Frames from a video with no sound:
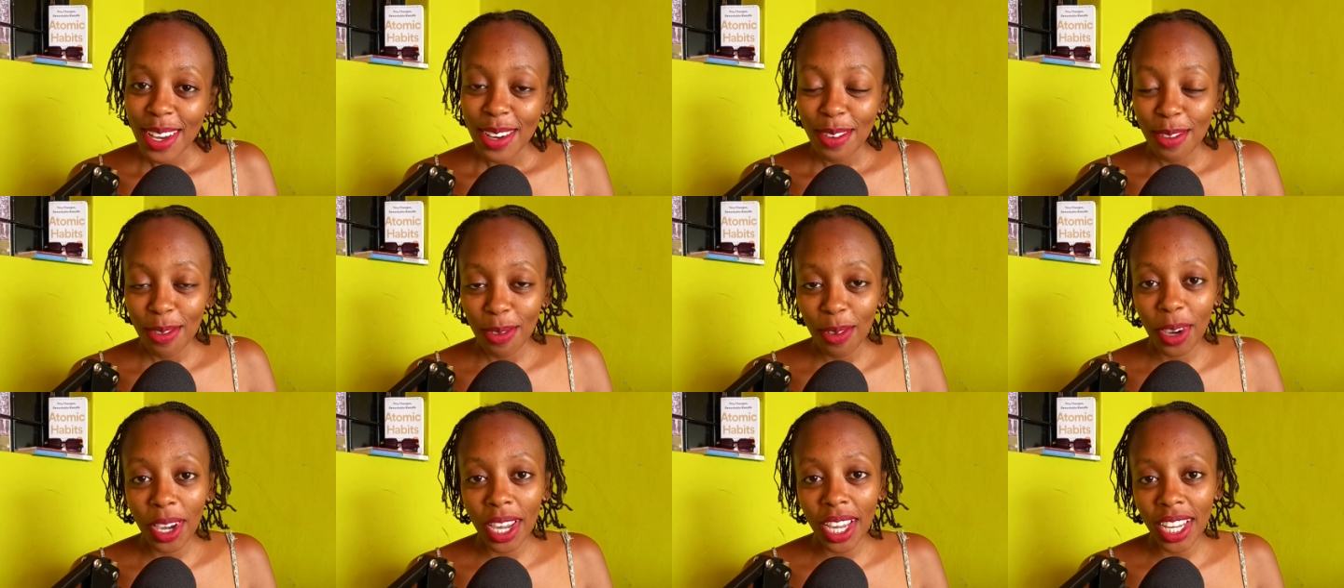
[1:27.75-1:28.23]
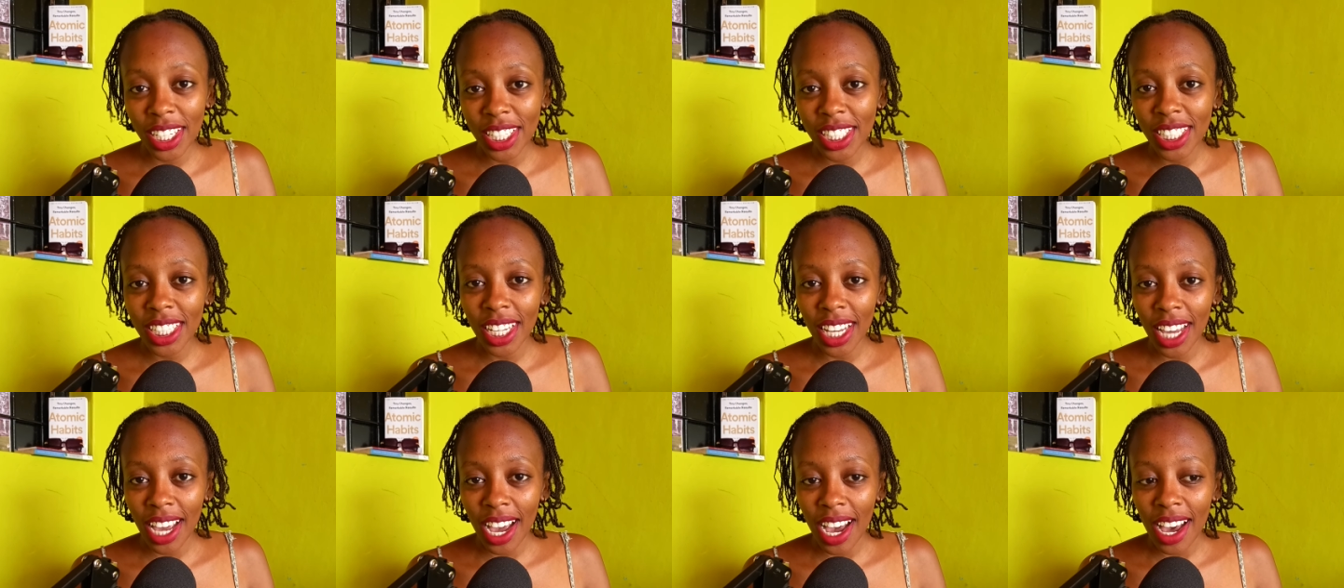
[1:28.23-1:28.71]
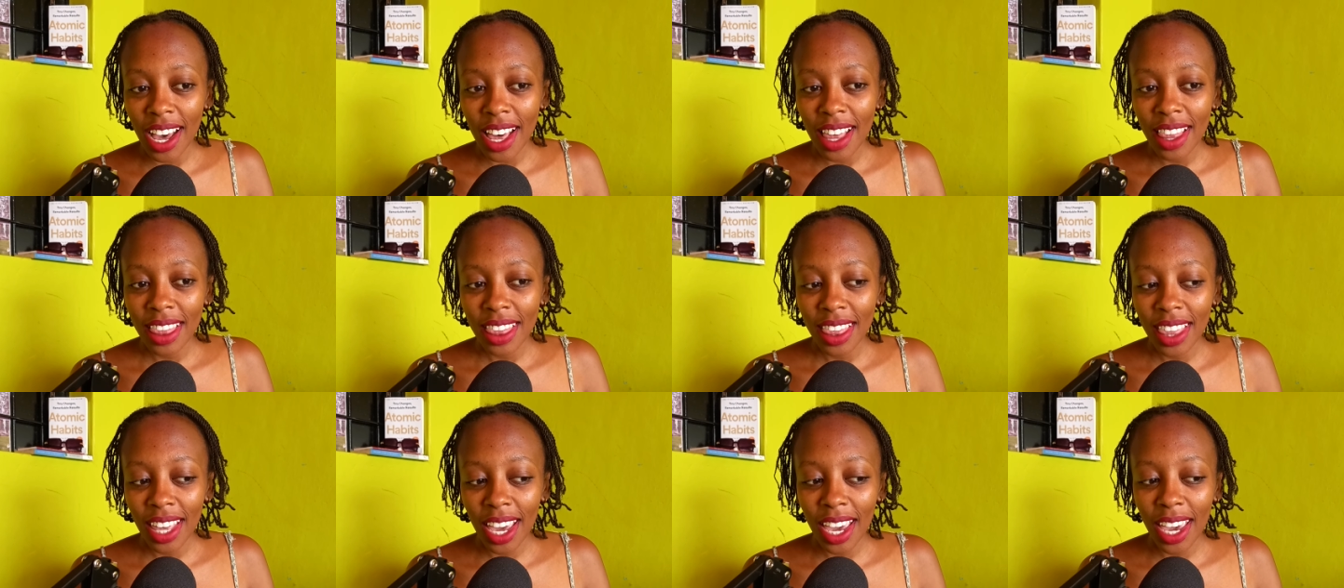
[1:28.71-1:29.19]
for each year,
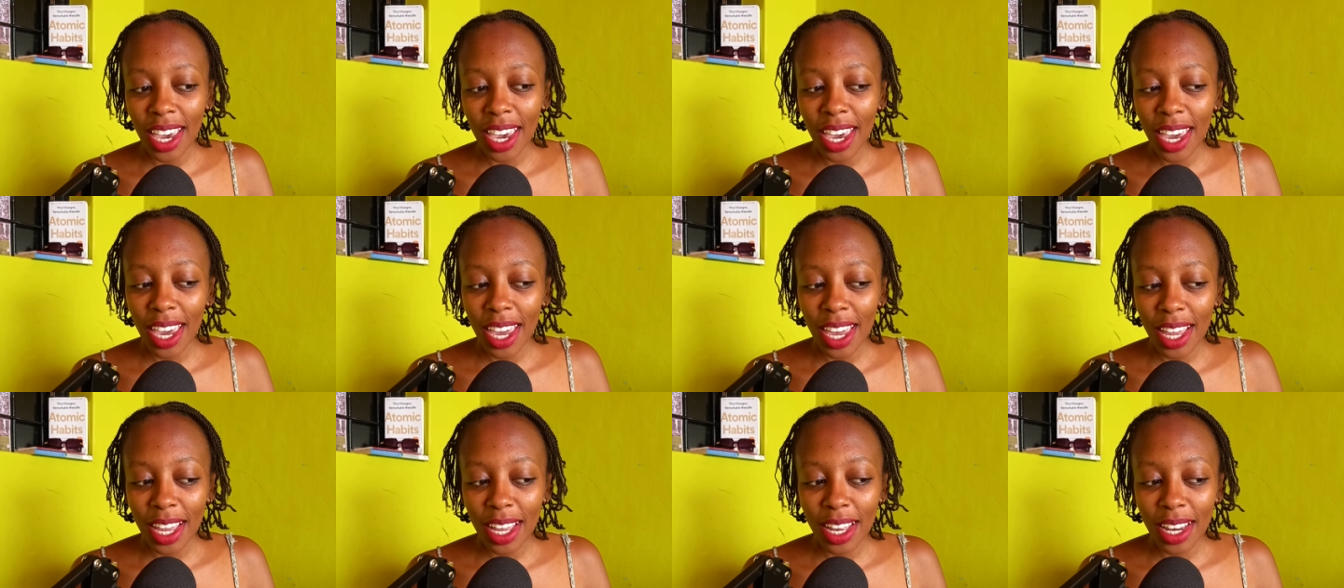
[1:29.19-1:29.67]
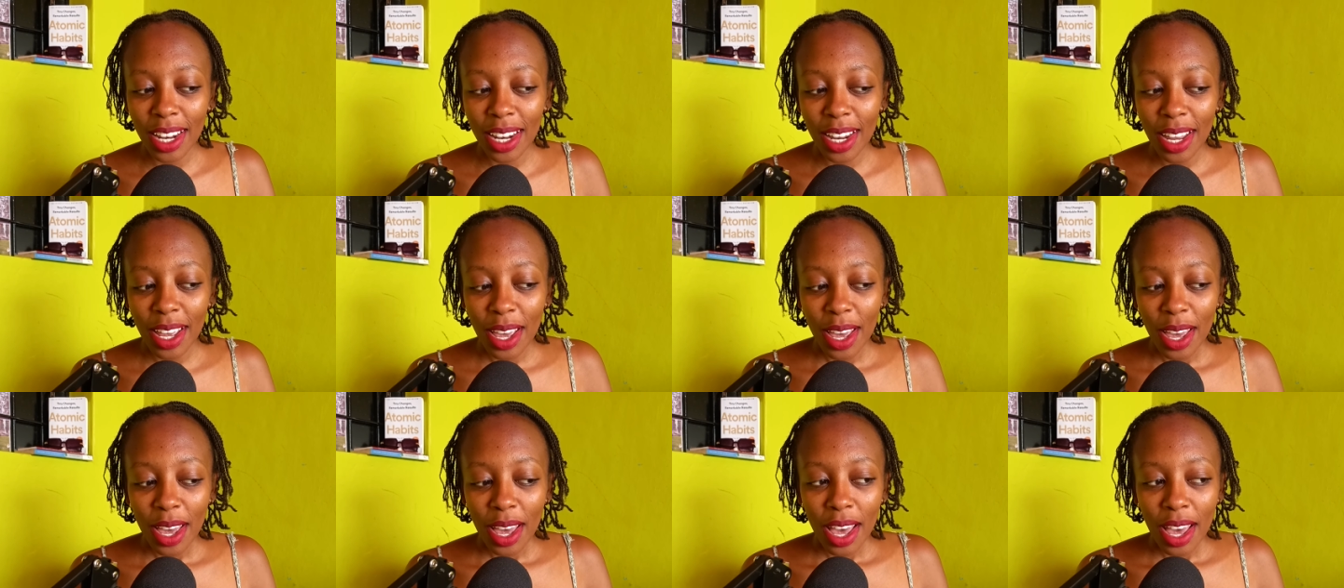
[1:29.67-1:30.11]
then